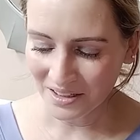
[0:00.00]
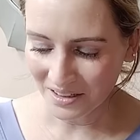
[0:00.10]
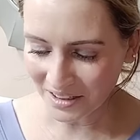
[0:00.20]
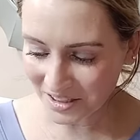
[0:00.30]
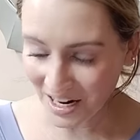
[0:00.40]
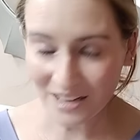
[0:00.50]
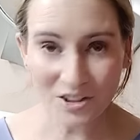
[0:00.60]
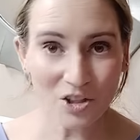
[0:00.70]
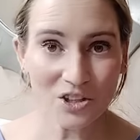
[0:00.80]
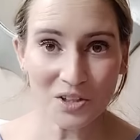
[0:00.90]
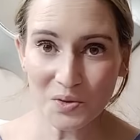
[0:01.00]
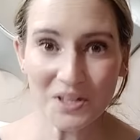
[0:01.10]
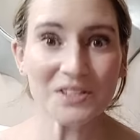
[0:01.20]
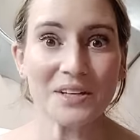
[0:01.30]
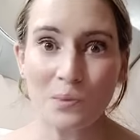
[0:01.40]
It's got the good
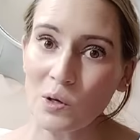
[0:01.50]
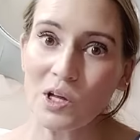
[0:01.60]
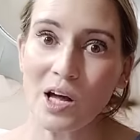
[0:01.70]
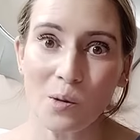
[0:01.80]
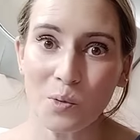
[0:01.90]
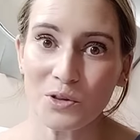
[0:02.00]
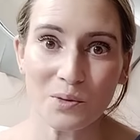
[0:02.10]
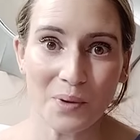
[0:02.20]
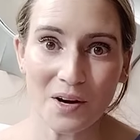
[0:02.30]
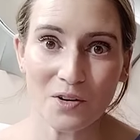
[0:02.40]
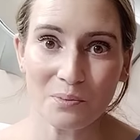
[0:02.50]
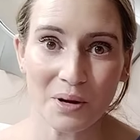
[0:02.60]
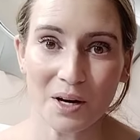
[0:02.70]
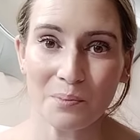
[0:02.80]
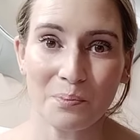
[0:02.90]
ingredients that will help with your barrier
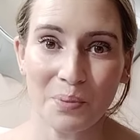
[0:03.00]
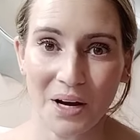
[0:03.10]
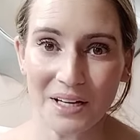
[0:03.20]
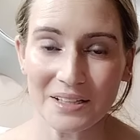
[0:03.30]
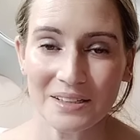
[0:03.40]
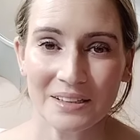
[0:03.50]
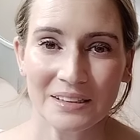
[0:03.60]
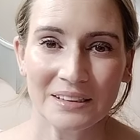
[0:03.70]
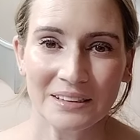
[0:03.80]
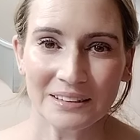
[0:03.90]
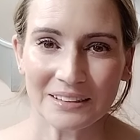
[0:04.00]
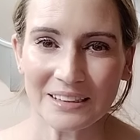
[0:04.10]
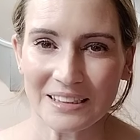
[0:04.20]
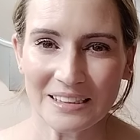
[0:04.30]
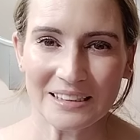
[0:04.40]
repair, but
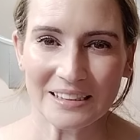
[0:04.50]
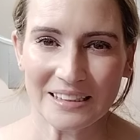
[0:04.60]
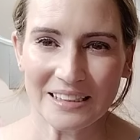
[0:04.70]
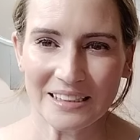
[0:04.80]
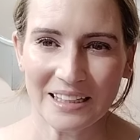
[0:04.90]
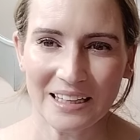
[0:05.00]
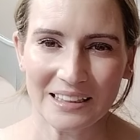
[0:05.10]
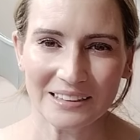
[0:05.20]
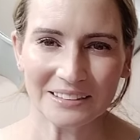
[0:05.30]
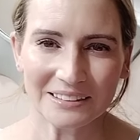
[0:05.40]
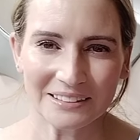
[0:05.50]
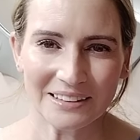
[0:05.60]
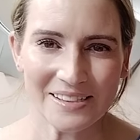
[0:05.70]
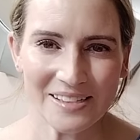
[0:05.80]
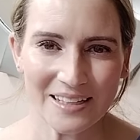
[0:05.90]
the, the uh,
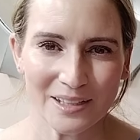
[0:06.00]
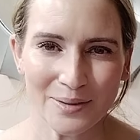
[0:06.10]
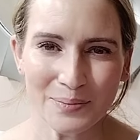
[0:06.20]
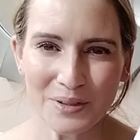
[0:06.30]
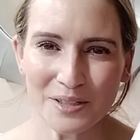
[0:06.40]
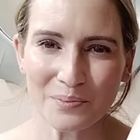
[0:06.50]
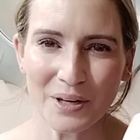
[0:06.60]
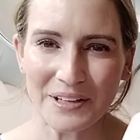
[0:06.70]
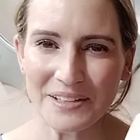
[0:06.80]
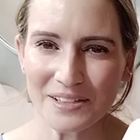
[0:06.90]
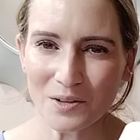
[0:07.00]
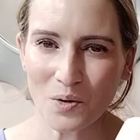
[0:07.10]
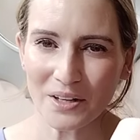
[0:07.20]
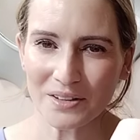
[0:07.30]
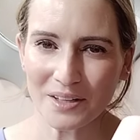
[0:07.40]
aesthetically pleasing part isn't
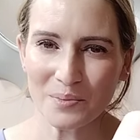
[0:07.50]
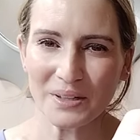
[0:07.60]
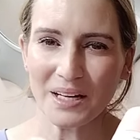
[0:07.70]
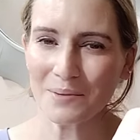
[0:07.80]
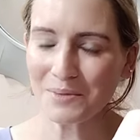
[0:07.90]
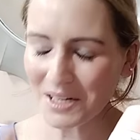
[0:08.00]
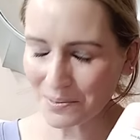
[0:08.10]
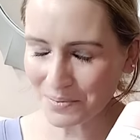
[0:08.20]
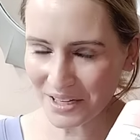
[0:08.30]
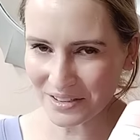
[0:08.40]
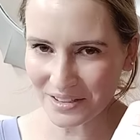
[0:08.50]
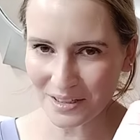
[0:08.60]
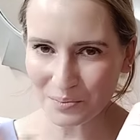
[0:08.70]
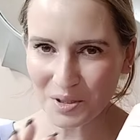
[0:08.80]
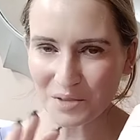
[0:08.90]
quite there, but I'm going to keep testing
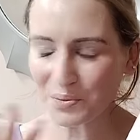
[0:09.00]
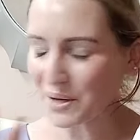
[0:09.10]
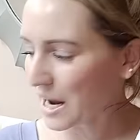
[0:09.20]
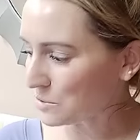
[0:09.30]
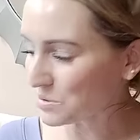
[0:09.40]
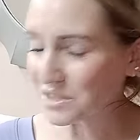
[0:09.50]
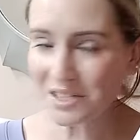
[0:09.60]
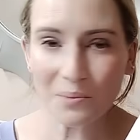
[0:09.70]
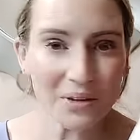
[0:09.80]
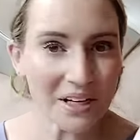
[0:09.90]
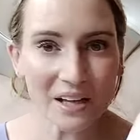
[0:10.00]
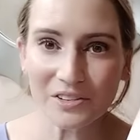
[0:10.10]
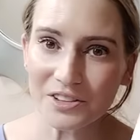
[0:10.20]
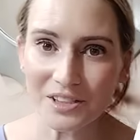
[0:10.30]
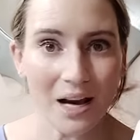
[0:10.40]
it because perhaps it's something else
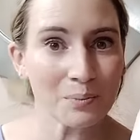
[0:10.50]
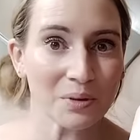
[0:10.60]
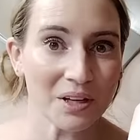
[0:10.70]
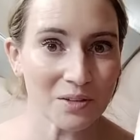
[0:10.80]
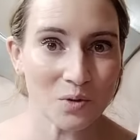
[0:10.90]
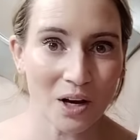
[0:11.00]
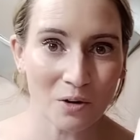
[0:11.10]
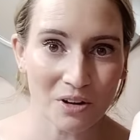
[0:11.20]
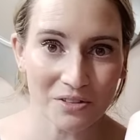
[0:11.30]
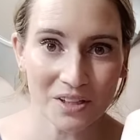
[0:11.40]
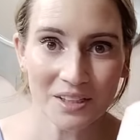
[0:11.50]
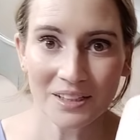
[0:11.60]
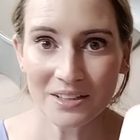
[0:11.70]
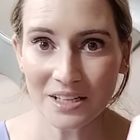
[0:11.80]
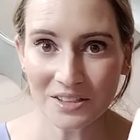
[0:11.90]
that's not playing well with
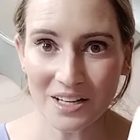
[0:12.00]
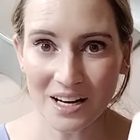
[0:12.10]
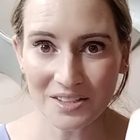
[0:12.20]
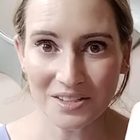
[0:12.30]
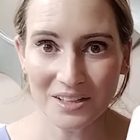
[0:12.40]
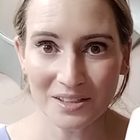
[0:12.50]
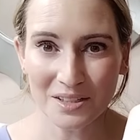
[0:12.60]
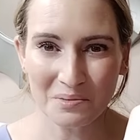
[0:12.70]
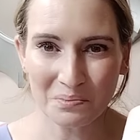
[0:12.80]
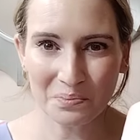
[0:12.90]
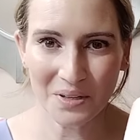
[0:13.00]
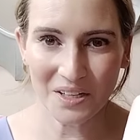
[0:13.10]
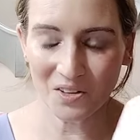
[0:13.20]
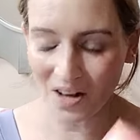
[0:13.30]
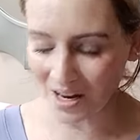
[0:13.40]
that's causing it to
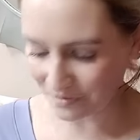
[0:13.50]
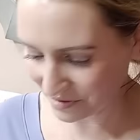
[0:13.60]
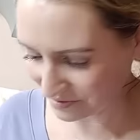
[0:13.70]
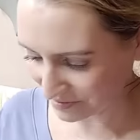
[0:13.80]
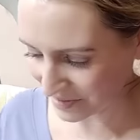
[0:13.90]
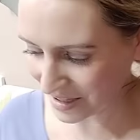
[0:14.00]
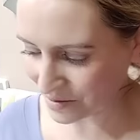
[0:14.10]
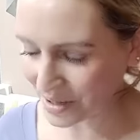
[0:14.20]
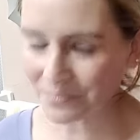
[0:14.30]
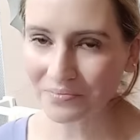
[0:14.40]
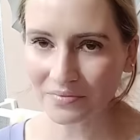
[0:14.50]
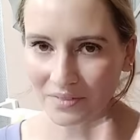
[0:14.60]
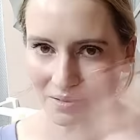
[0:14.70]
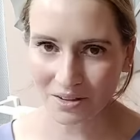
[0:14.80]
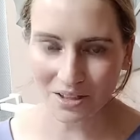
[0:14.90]
peel off. Anyway,
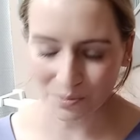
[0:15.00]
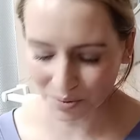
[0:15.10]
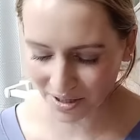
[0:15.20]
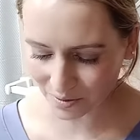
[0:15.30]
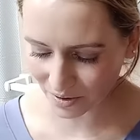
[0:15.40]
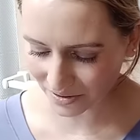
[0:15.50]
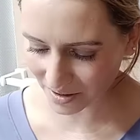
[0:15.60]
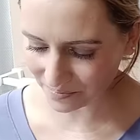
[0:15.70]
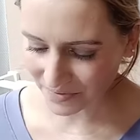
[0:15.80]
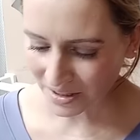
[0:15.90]
I'm going to keep playing with it.